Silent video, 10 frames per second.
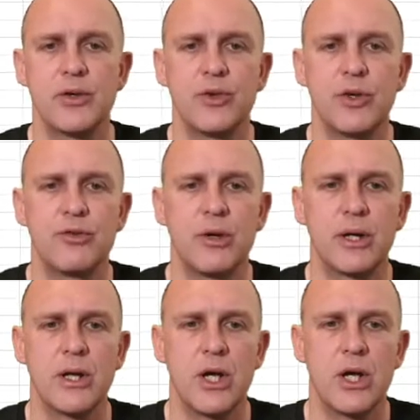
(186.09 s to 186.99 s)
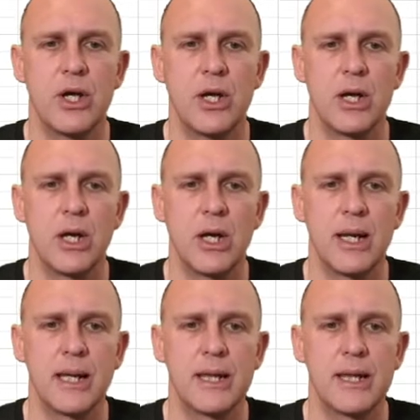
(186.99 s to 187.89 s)
So if I
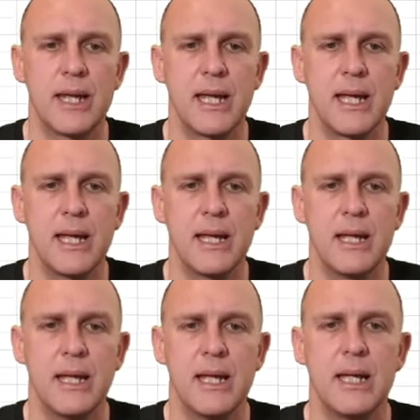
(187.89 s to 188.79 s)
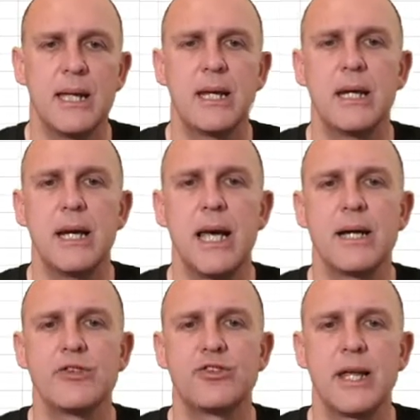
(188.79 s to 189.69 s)
click there, it now
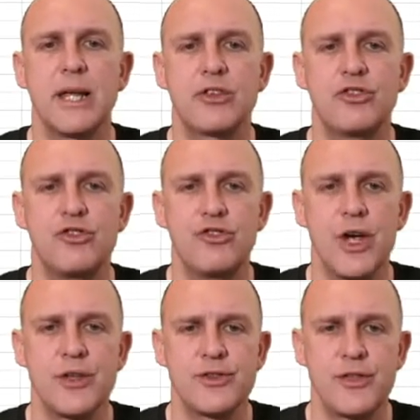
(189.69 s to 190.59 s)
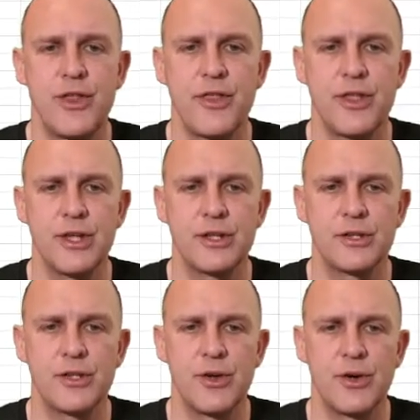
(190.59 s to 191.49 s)
selects just the things
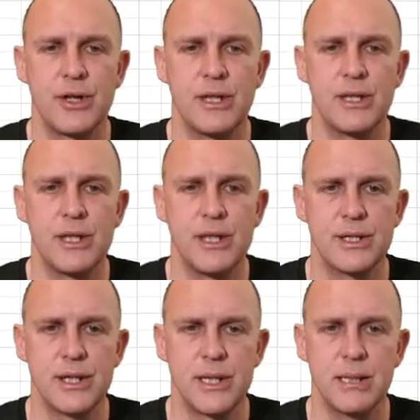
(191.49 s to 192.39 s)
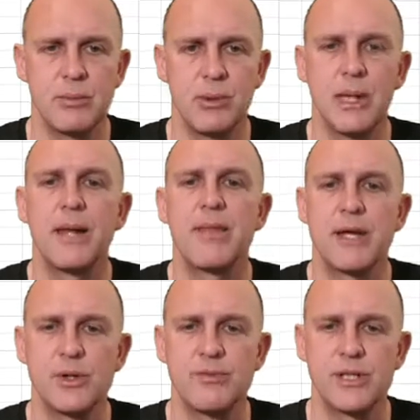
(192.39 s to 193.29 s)
that are in the table, and
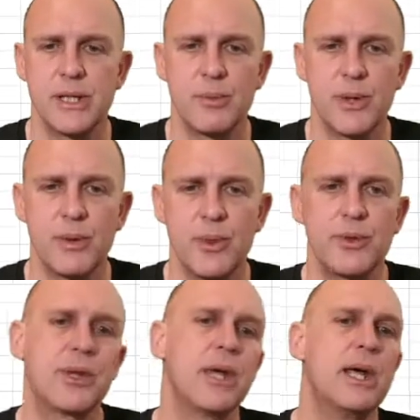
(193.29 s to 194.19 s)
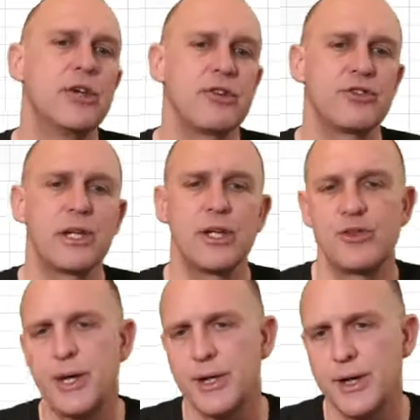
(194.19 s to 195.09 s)
that's obviously what I want, just in case
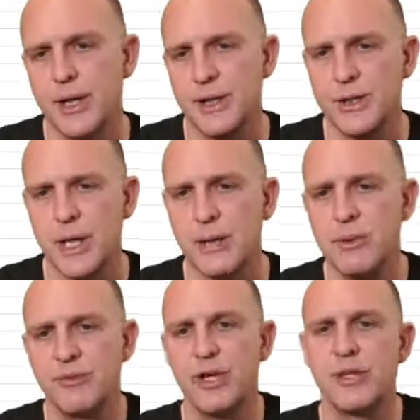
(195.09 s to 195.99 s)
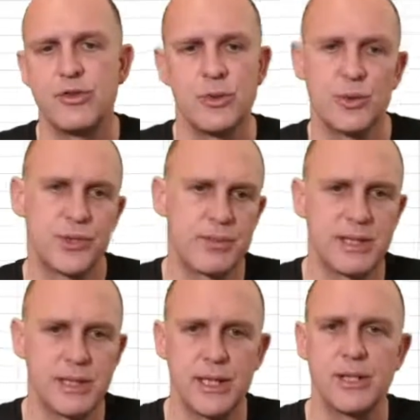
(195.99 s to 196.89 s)
I had another table of data or some
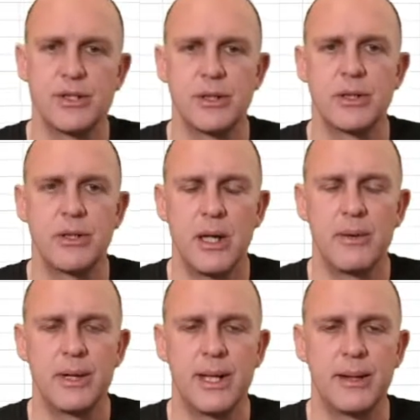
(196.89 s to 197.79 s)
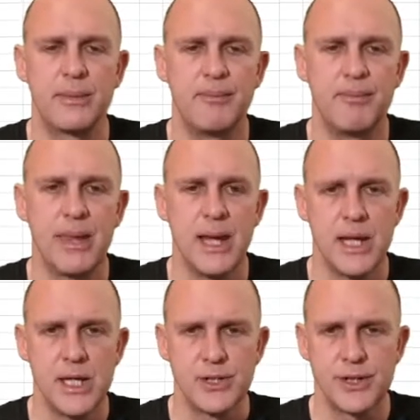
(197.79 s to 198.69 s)
other data lower down.
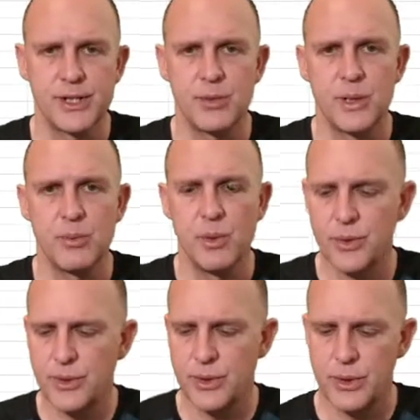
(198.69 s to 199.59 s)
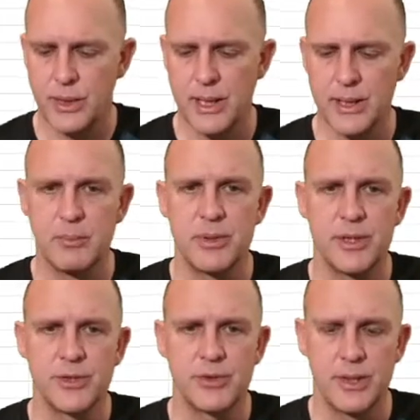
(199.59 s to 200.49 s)
So that's what I want, and I
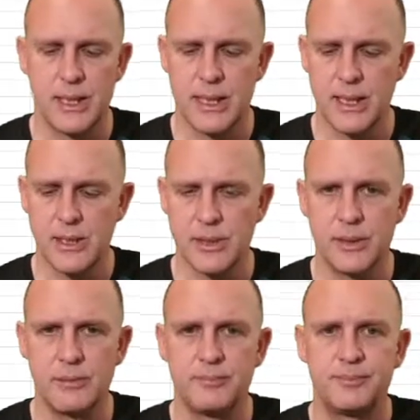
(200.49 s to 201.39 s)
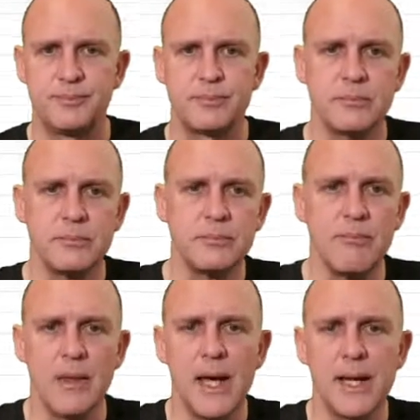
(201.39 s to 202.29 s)
press enter,
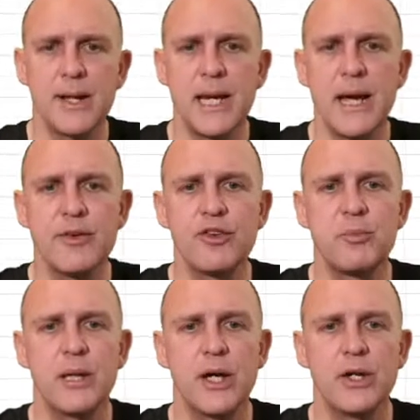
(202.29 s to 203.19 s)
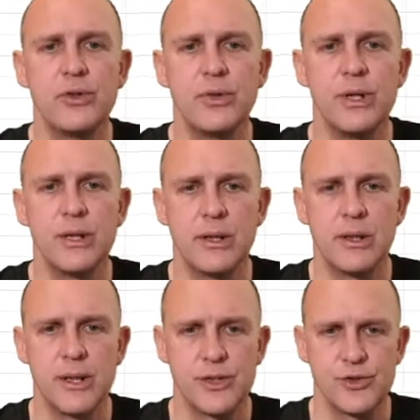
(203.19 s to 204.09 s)
and it now gives me a unique
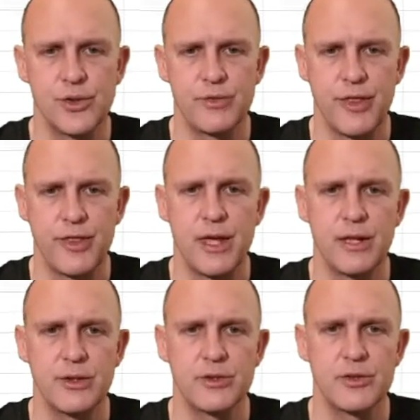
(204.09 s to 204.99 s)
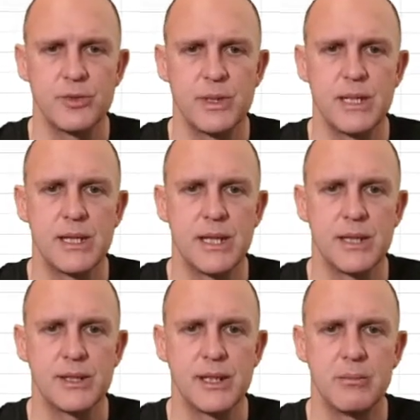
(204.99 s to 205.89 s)
list of things within
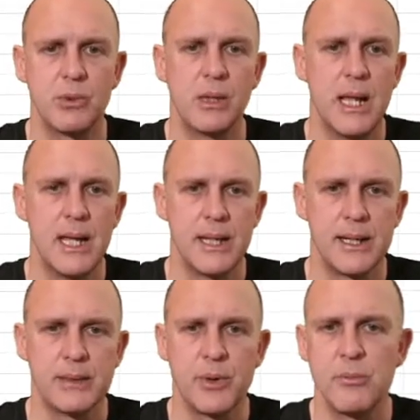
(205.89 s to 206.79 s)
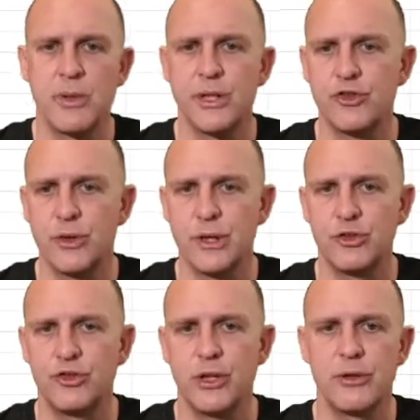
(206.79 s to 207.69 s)
that table. Now the bottom one is showing a
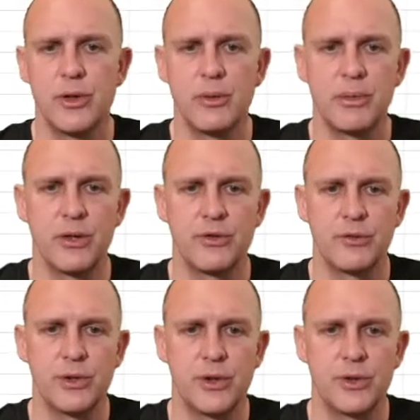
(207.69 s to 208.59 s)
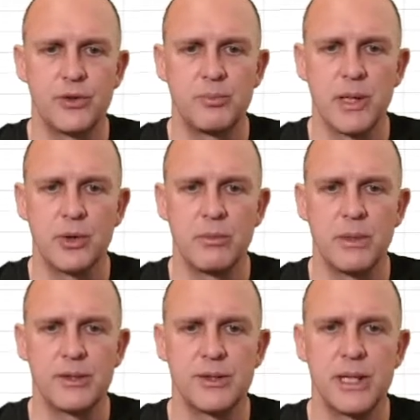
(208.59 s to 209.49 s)
0 because if you notice back on
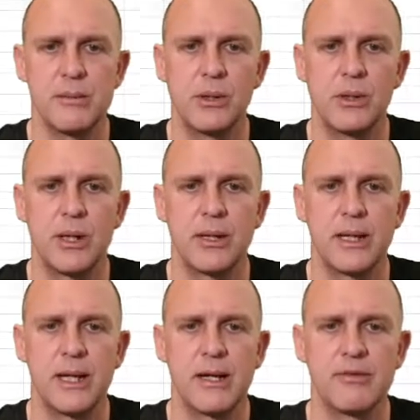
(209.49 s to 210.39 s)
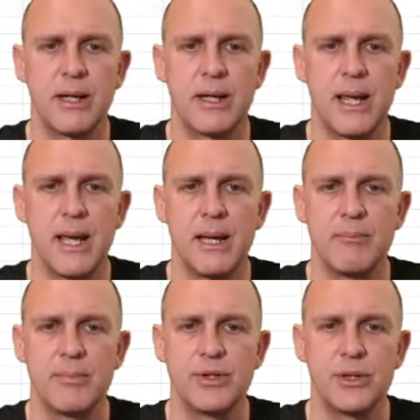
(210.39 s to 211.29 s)
my table I have an
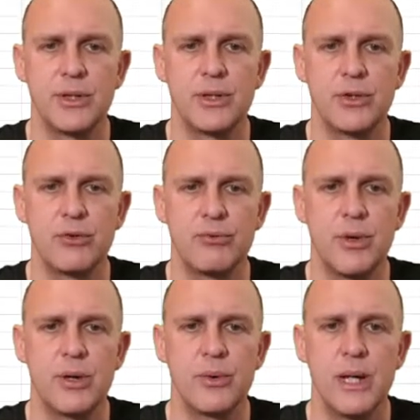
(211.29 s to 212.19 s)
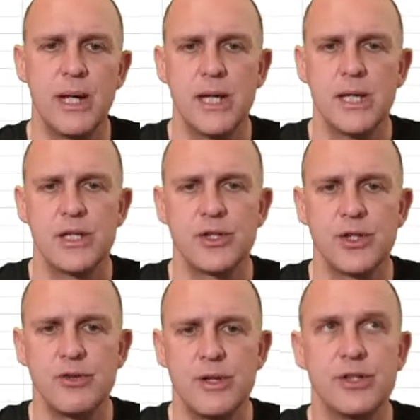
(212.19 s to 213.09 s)
empty row. So
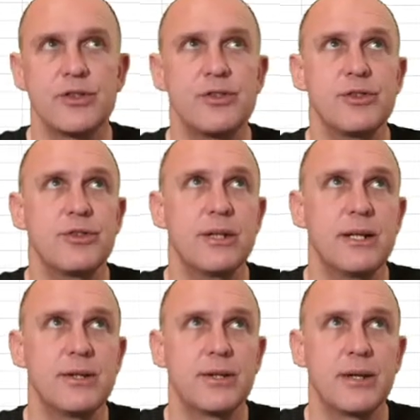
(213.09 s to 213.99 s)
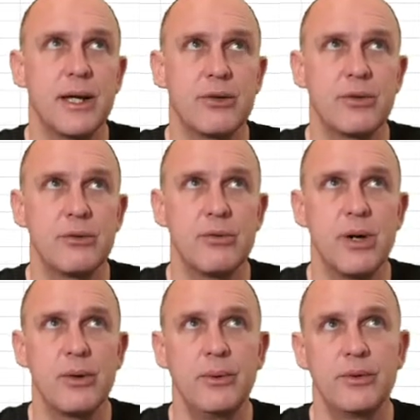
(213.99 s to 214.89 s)
if I just delete that
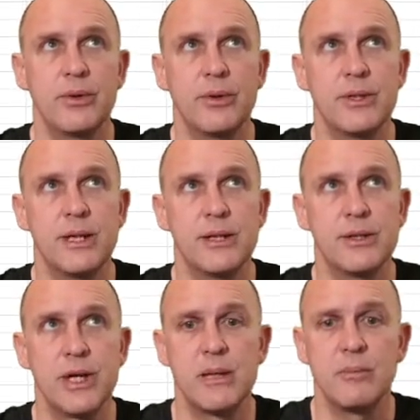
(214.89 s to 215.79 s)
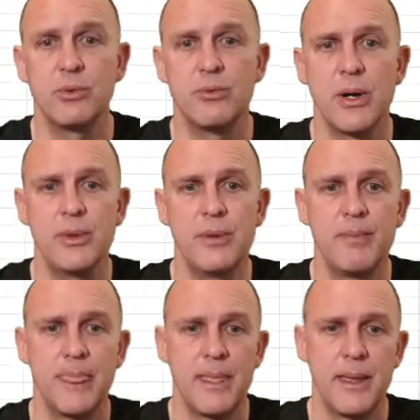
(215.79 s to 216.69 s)
row, so I delete the table row
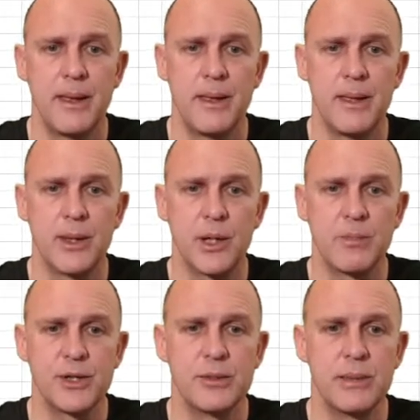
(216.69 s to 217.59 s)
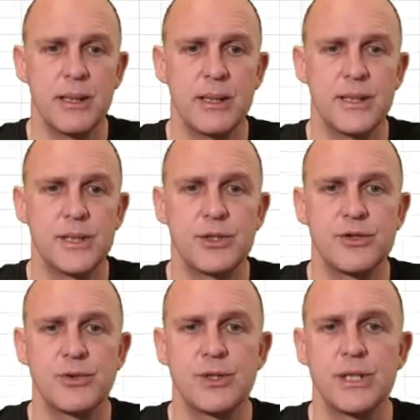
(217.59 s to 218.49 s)
and go back to my lists,
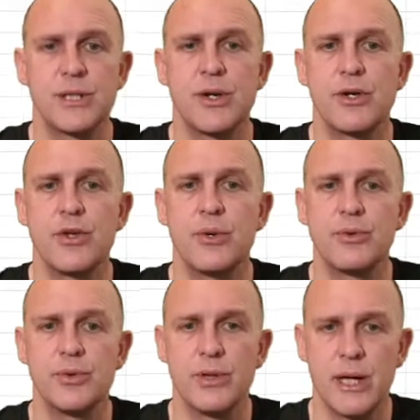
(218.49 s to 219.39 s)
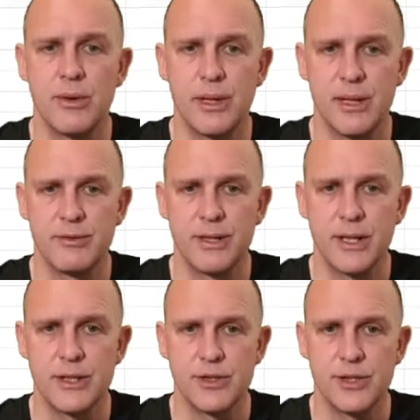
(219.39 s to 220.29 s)
you'll see that I don't now have
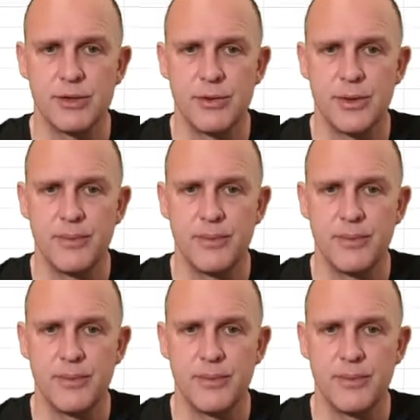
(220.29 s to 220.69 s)
that 0.